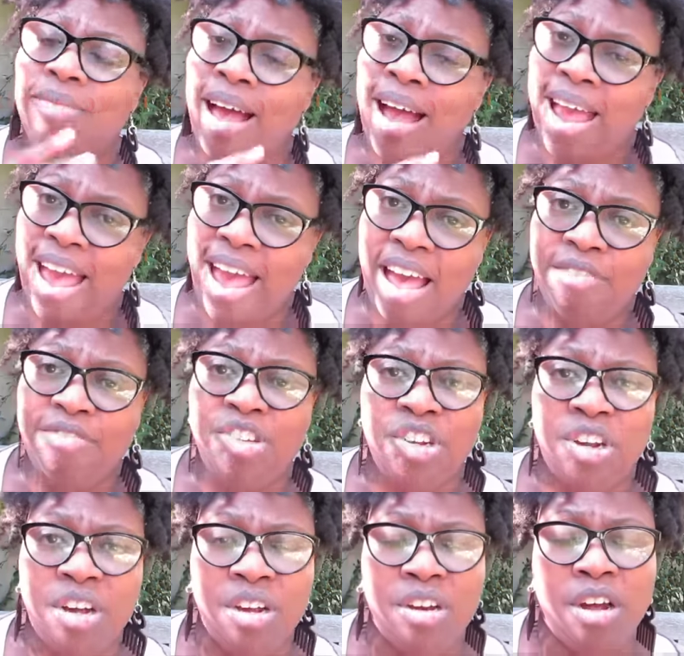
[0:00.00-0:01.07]
I have
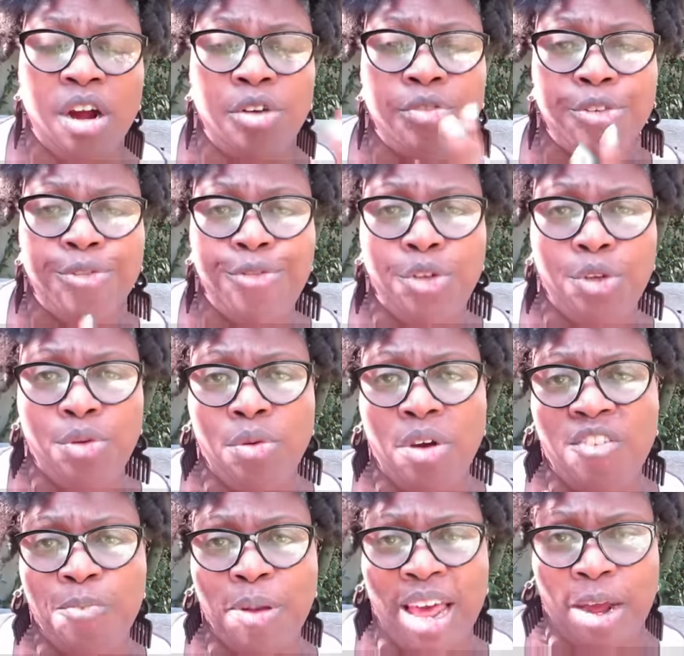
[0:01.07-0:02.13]
done a review
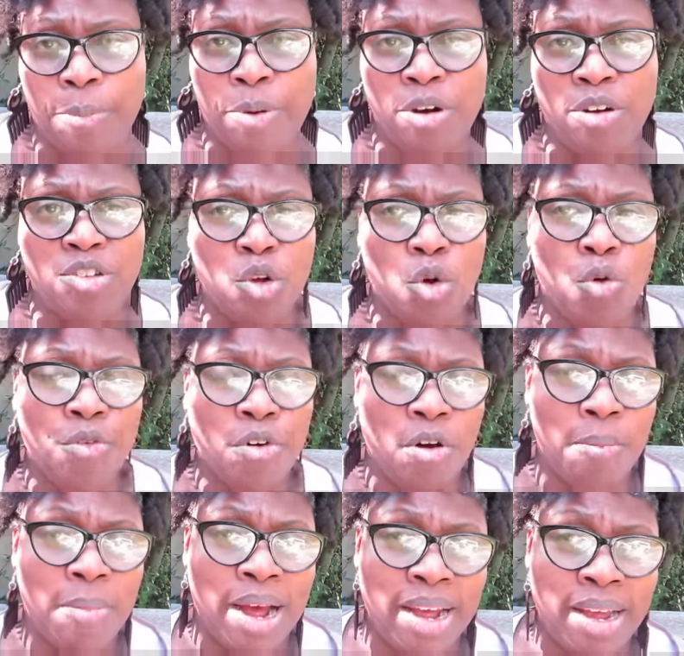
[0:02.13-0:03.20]
of blackbirds over
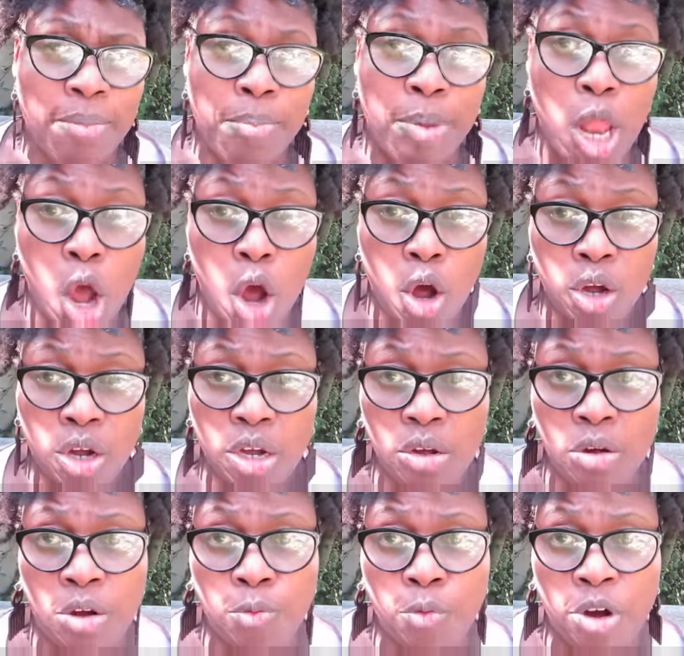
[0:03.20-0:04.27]
on my blog
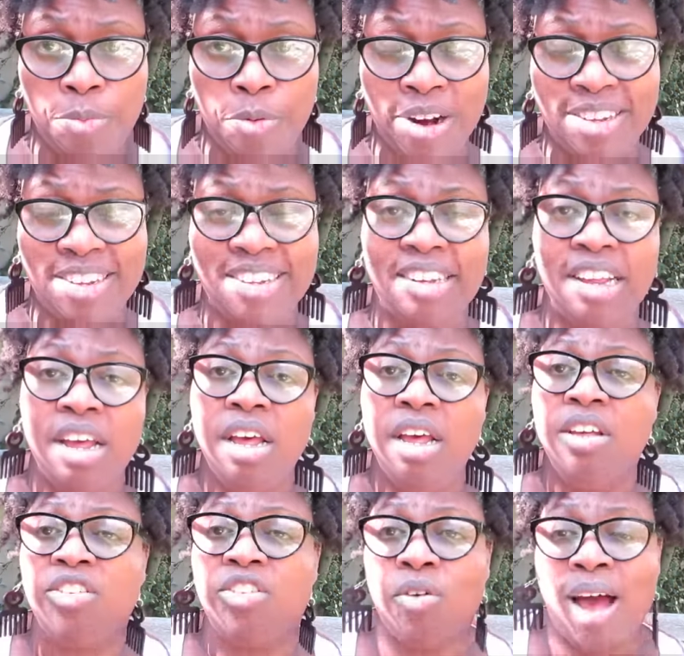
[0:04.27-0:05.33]
on WordPress.
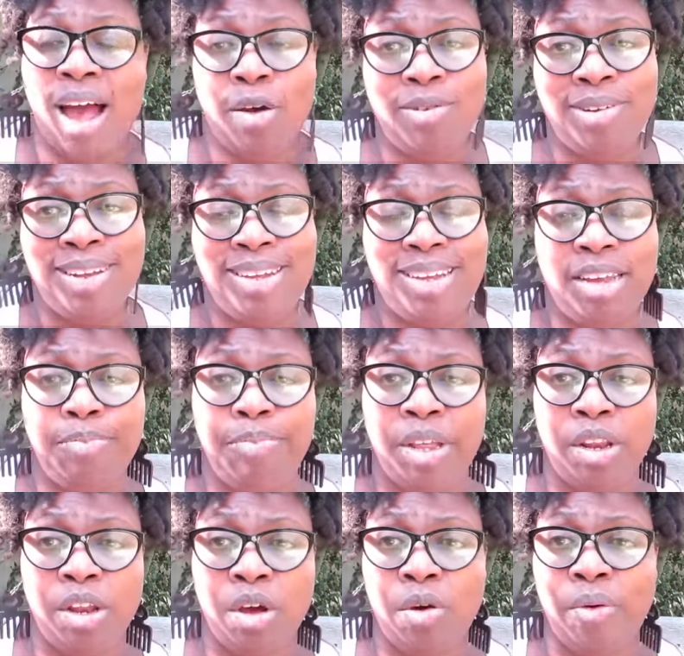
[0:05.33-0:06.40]
So I will link it
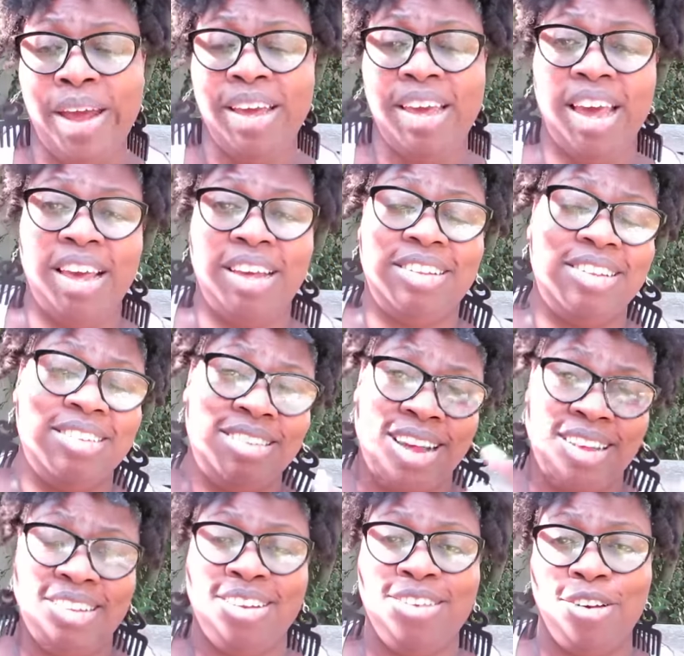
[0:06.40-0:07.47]
below in case
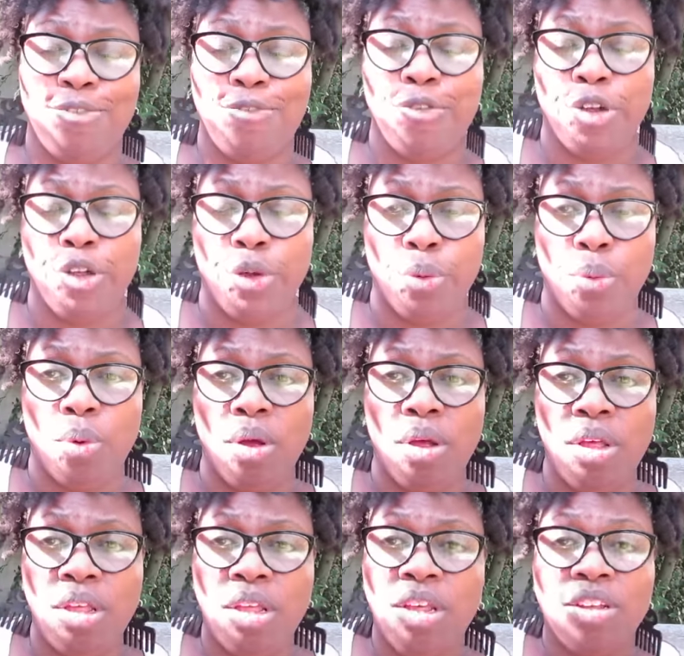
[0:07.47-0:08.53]
that's enough for you.
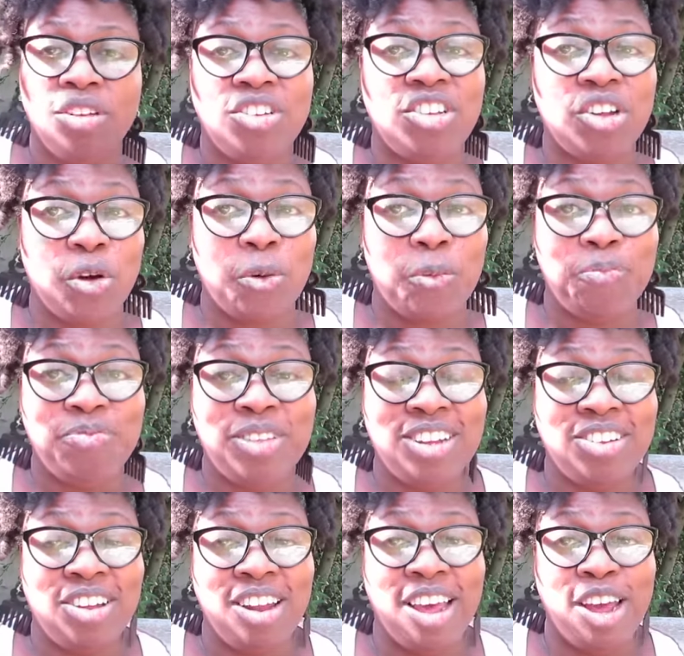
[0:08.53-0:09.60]
So
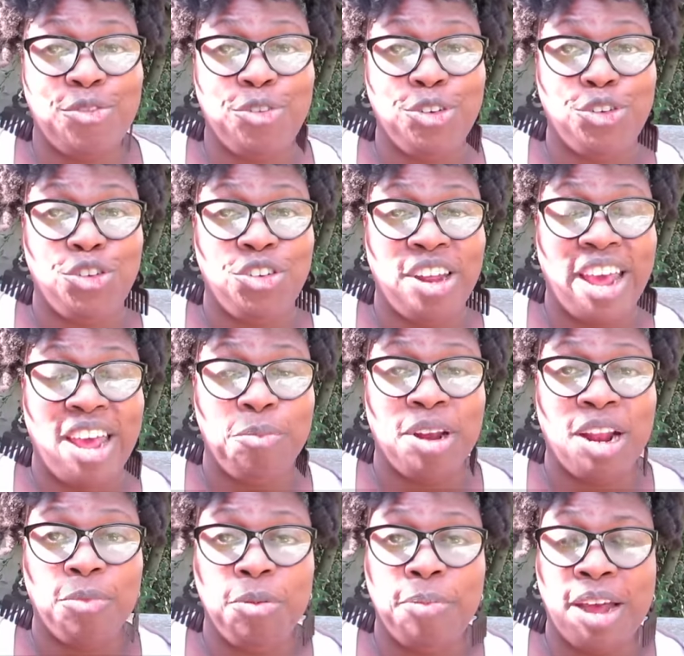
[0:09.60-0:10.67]
that's all I have for you today,
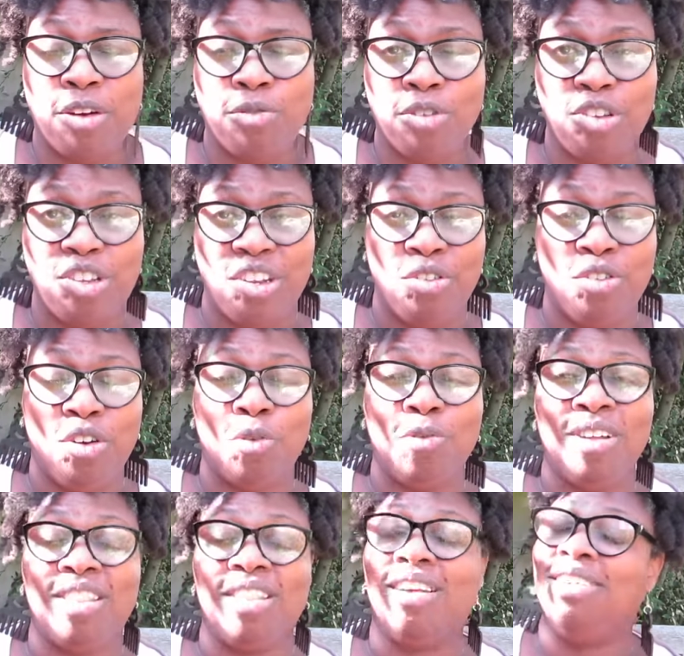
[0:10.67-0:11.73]
but I'll be back real soon
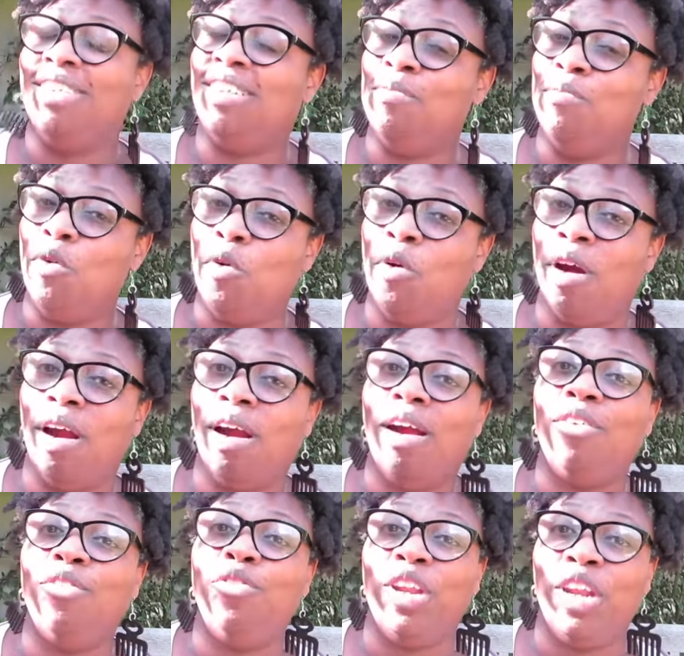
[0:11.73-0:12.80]
with some more
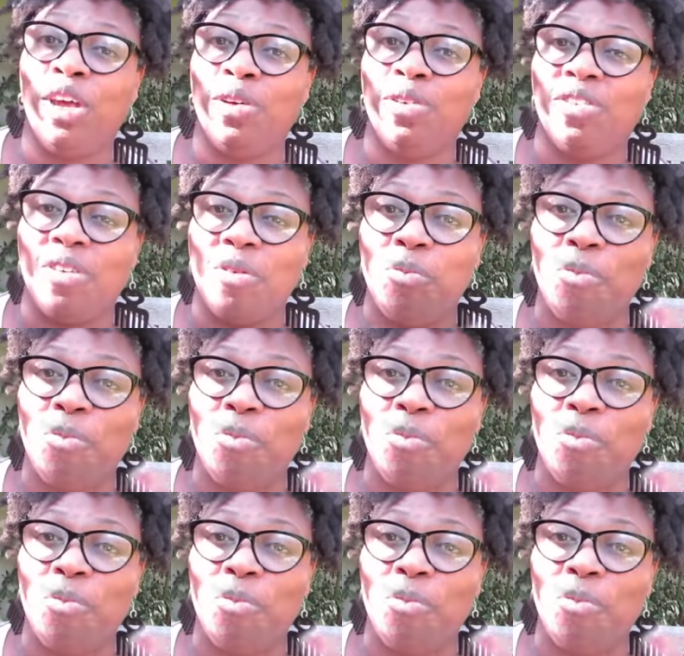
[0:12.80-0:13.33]
videos.